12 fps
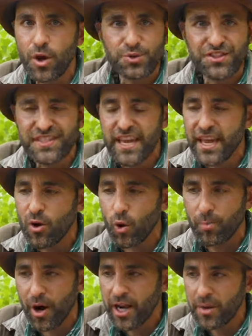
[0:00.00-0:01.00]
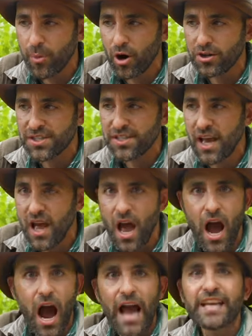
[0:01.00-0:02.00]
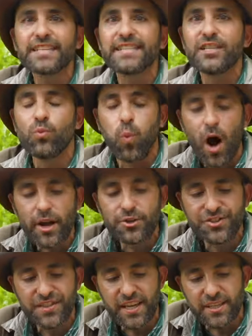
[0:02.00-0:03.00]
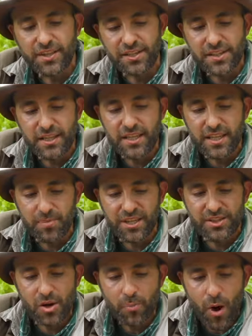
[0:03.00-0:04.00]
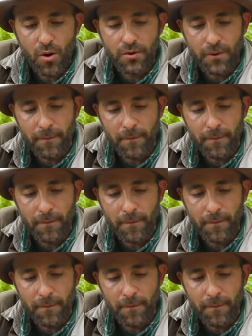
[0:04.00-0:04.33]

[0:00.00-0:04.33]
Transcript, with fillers: no stinging or biting parts, I could see why your sting doesn't need to be so potent.